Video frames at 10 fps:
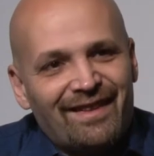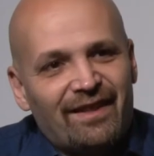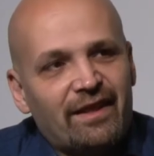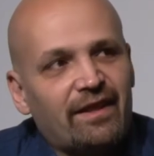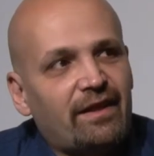
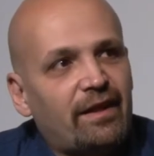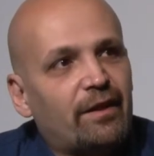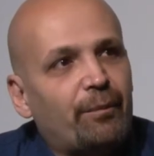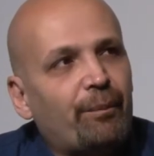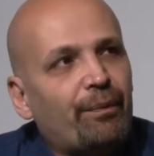I
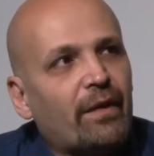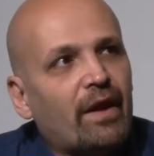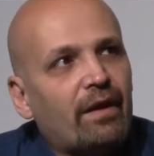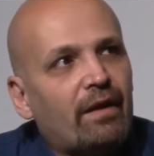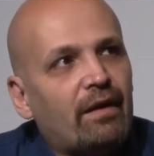uh,
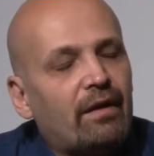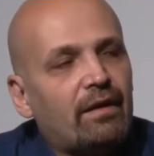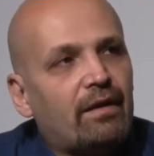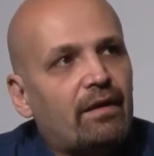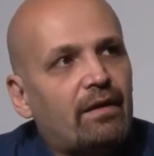
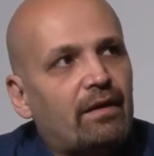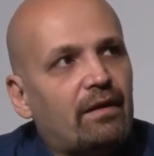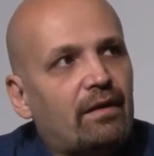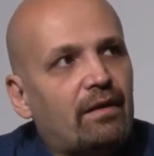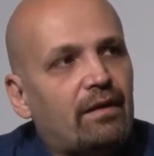
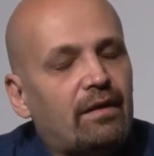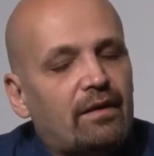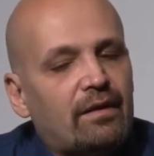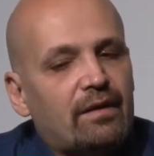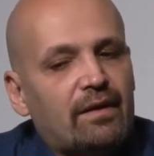
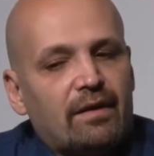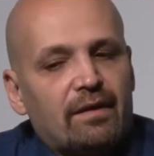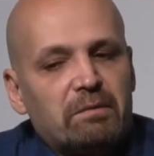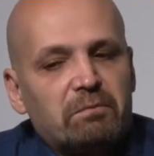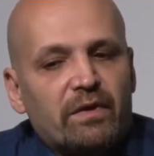
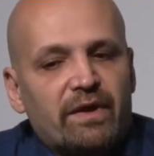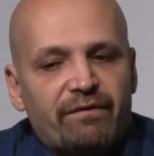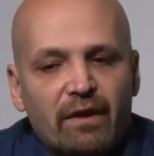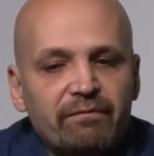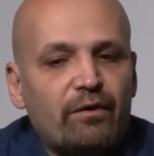uh the
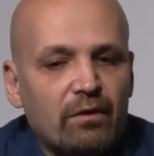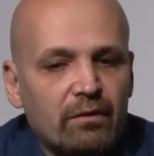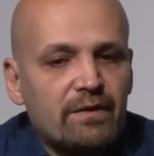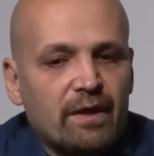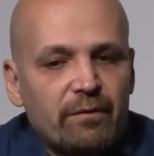film
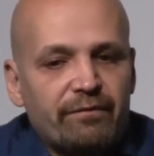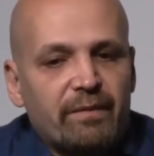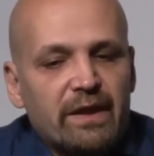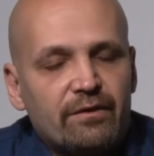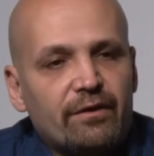follows some of
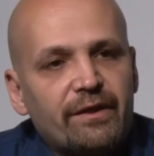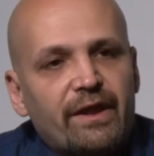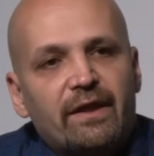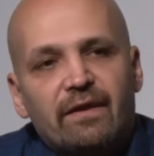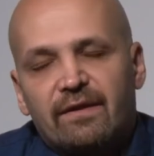my story
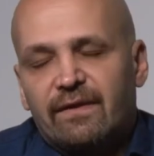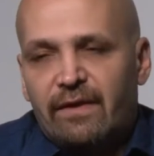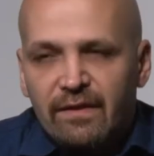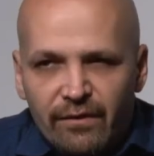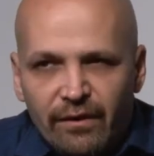here,
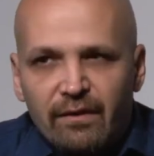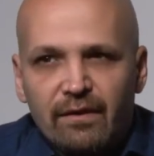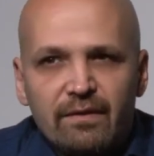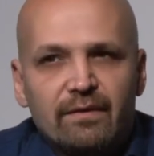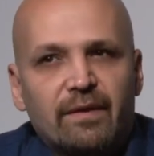the
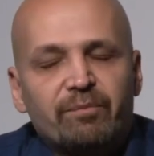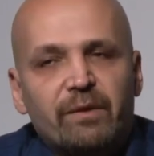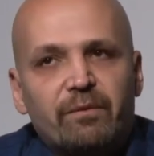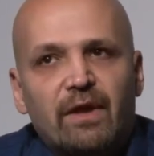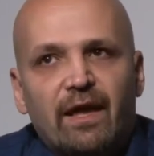struggles some
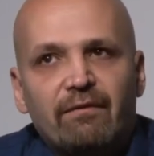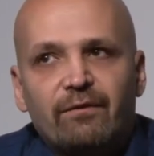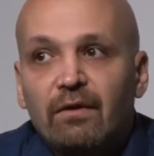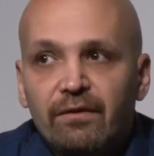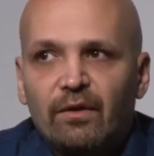people have,
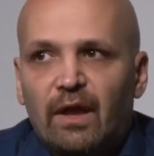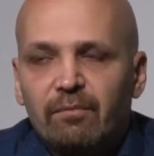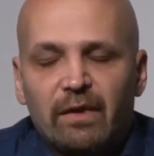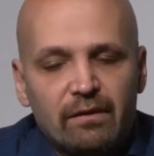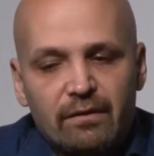although
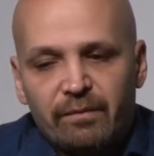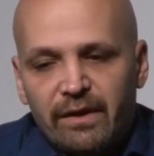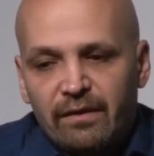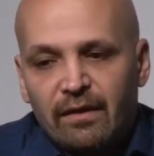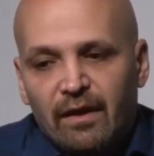I'm a little
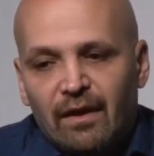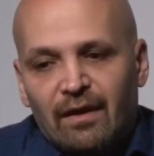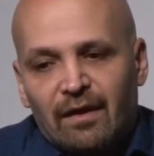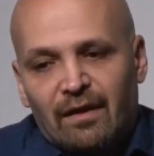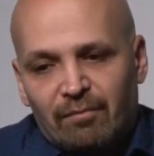bit
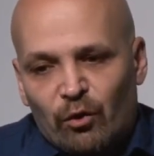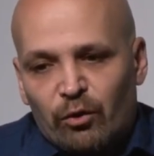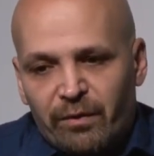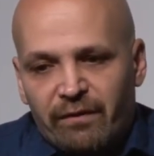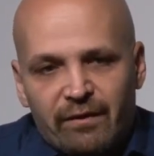
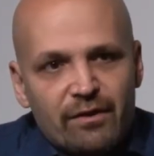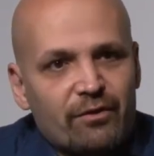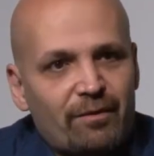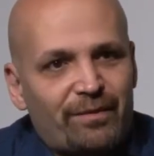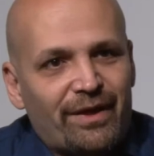more
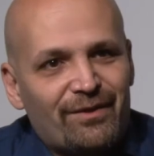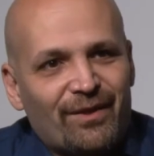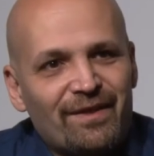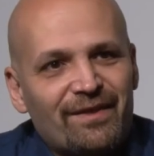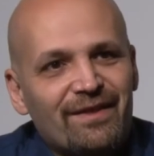privileged compared
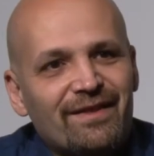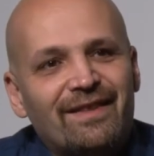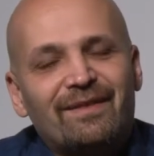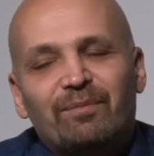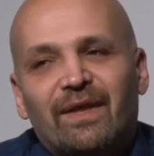to others,
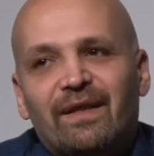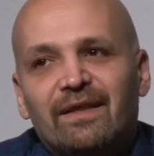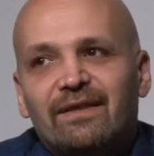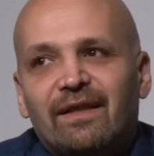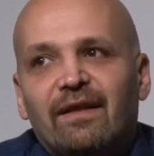
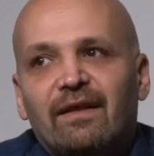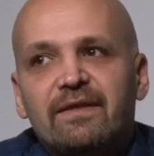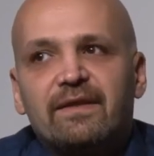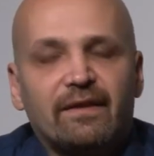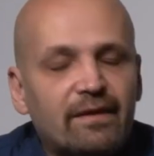but uh,
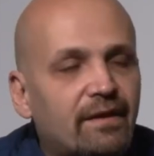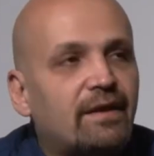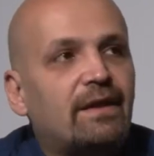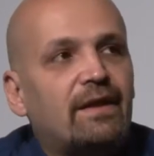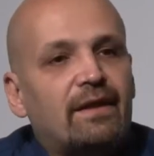still,
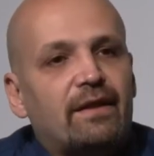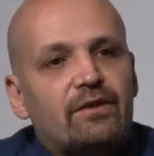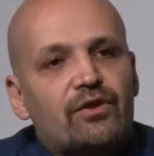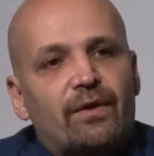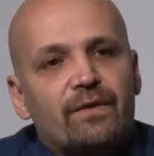
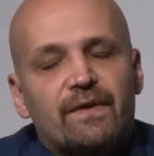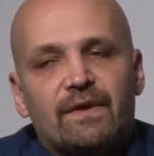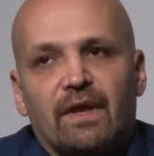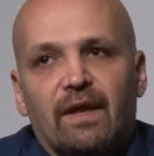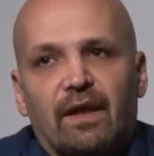it
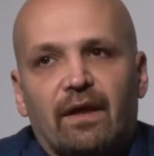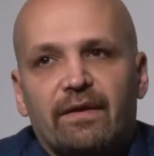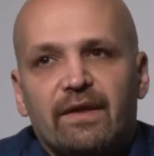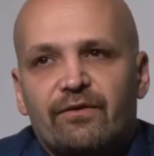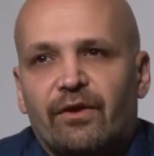shows uh,
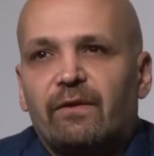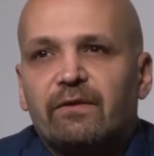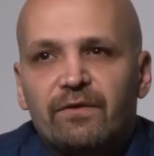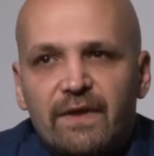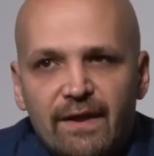the struggle
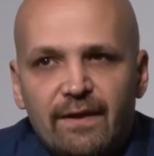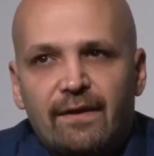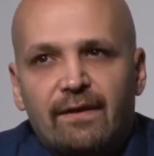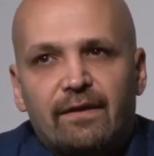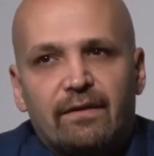to
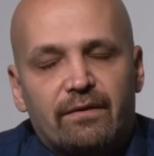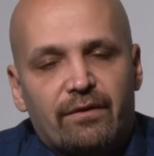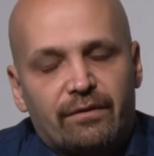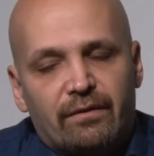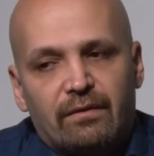settle,
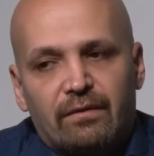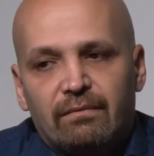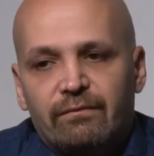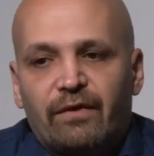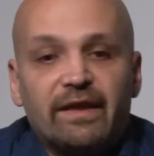
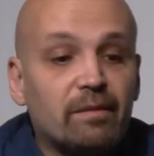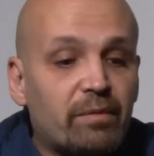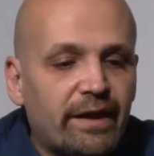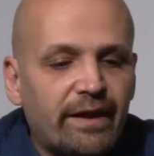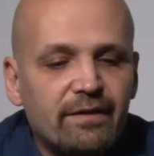to find a
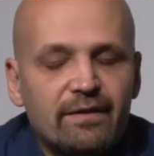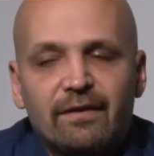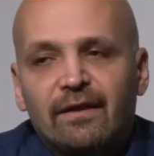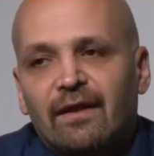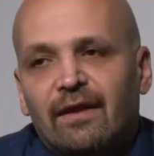
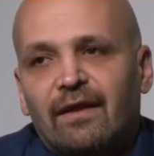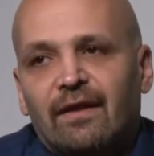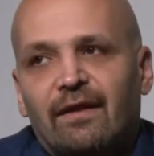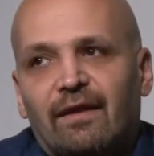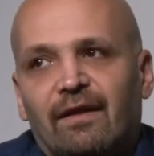place,
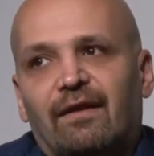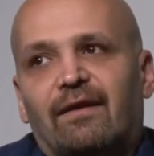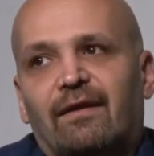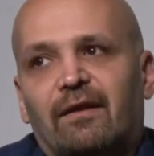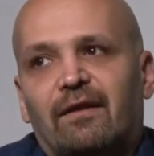
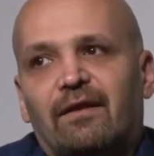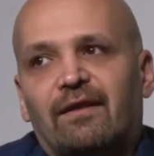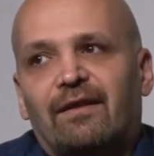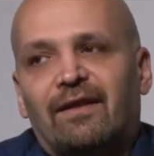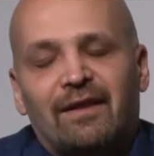uh,
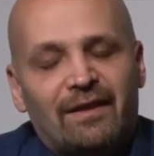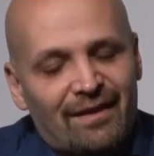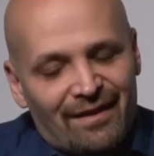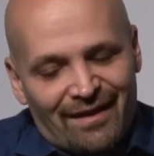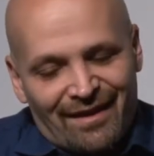
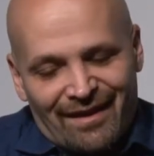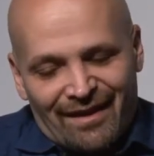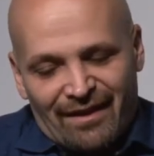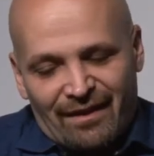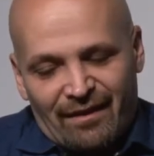
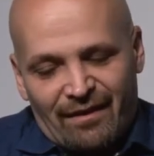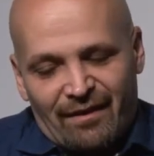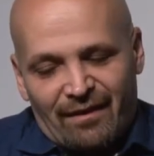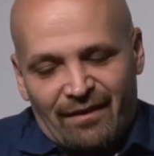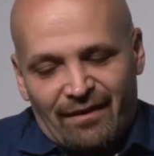
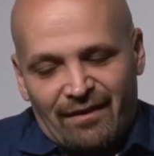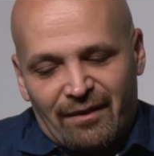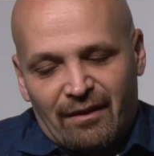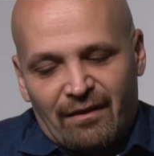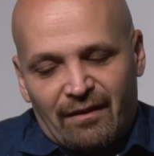
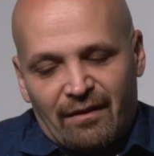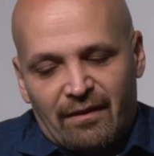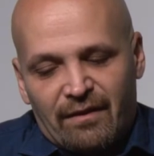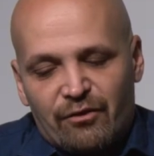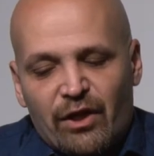
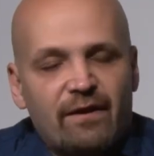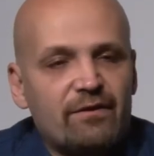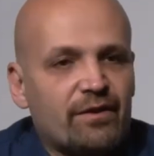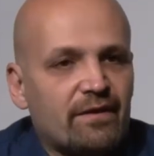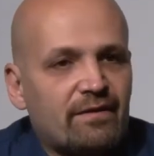uh, the
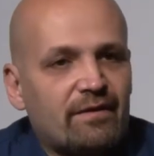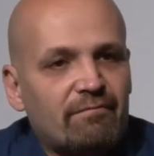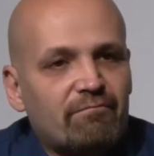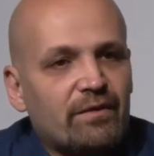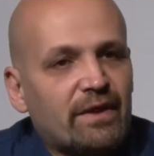challenges
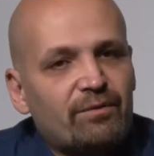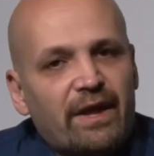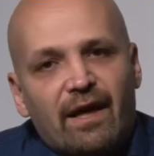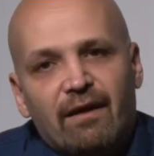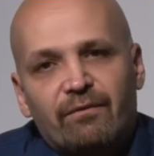that we
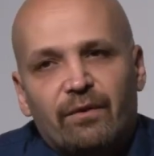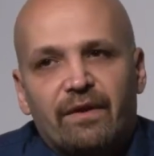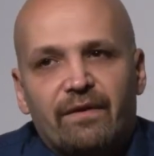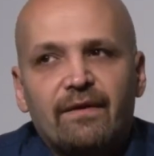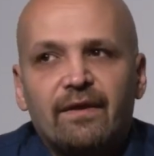have with